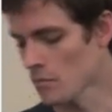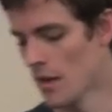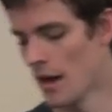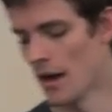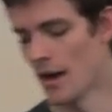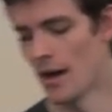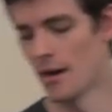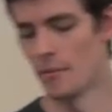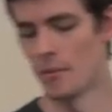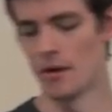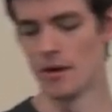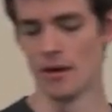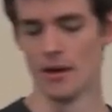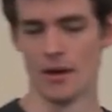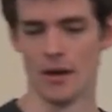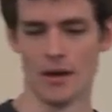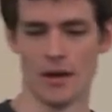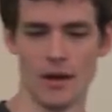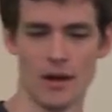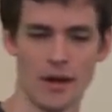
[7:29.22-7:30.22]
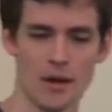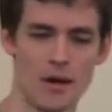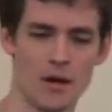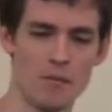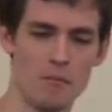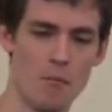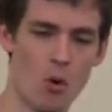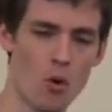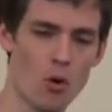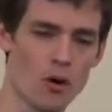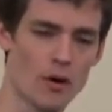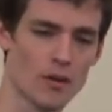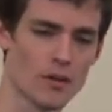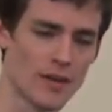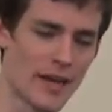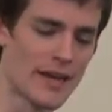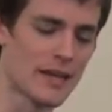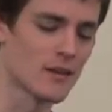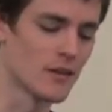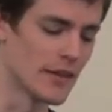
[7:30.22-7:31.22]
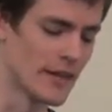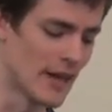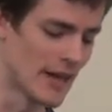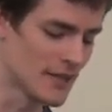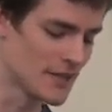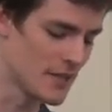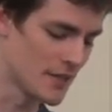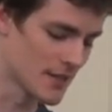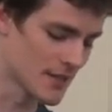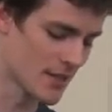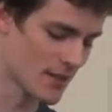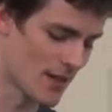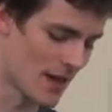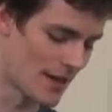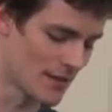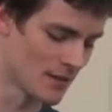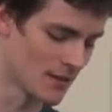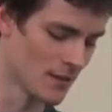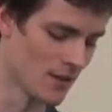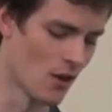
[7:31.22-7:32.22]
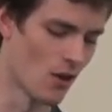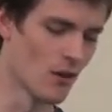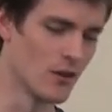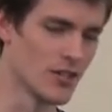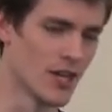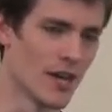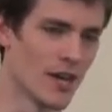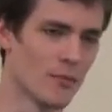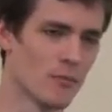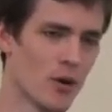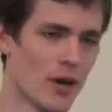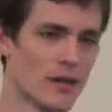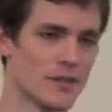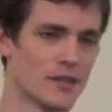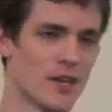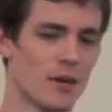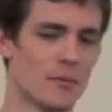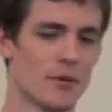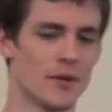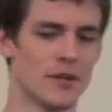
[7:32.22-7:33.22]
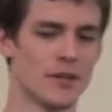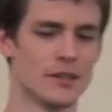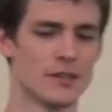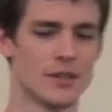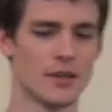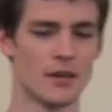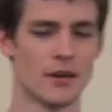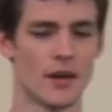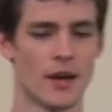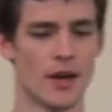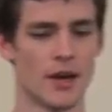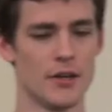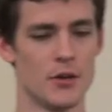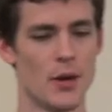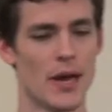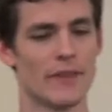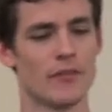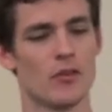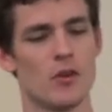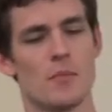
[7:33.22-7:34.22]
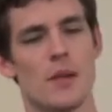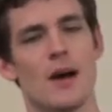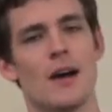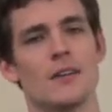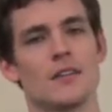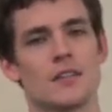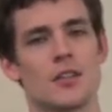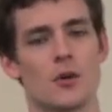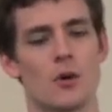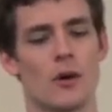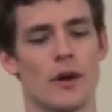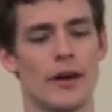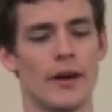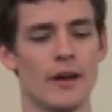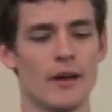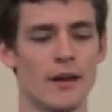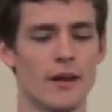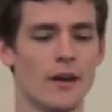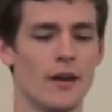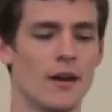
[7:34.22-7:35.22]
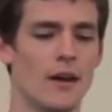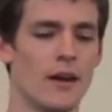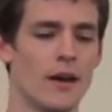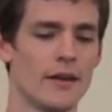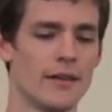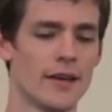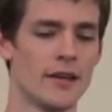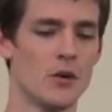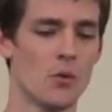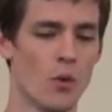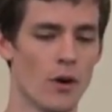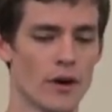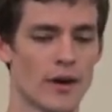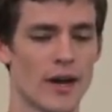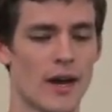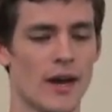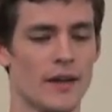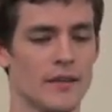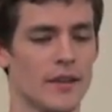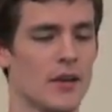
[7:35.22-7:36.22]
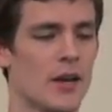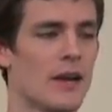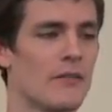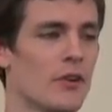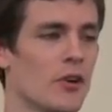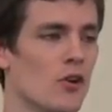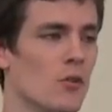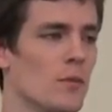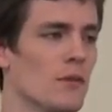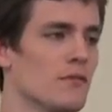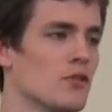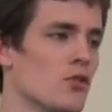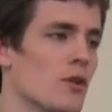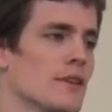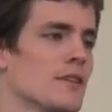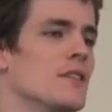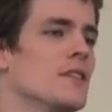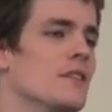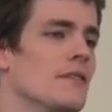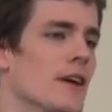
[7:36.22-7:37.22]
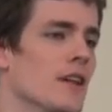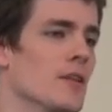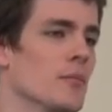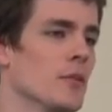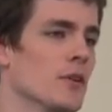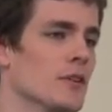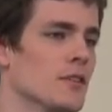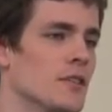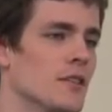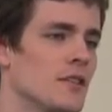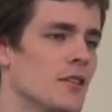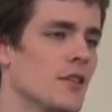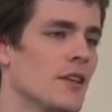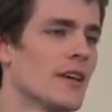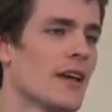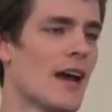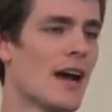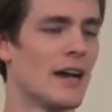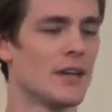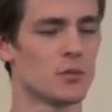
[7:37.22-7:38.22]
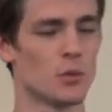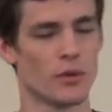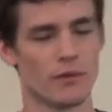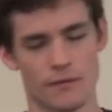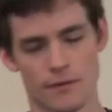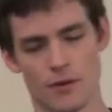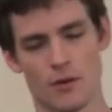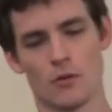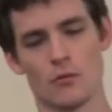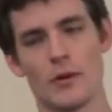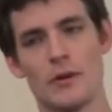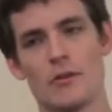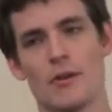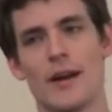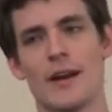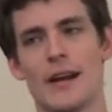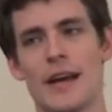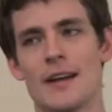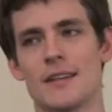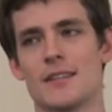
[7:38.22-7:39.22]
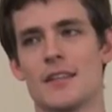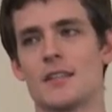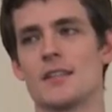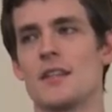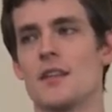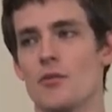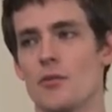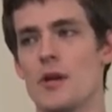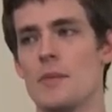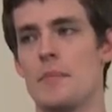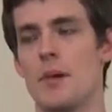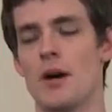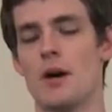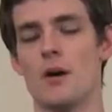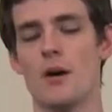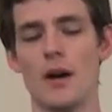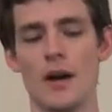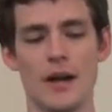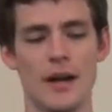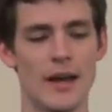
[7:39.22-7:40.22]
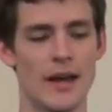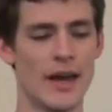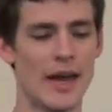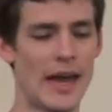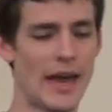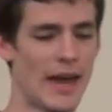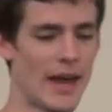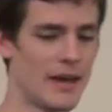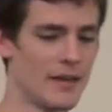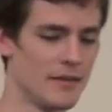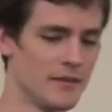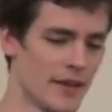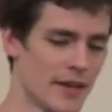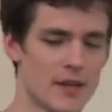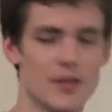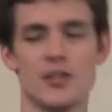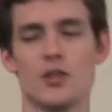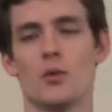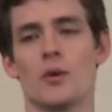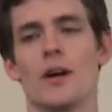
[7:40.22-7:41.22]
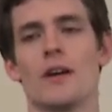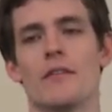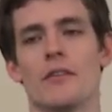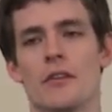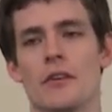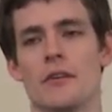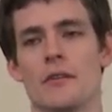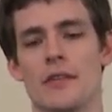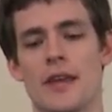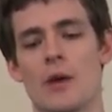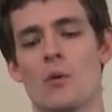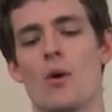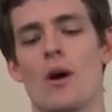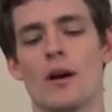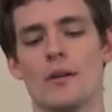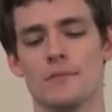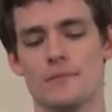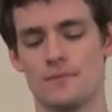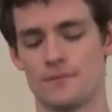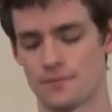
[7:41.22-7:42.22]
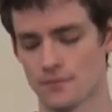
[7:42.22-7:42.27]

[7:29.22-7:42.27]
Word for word: Um, more likely, I see this a lot in large enterprise companies. Uh, you have a repository that you work on, then you have a group of trusted developers. These are the guys with full rewrite access to the repo and they can do whatever they want.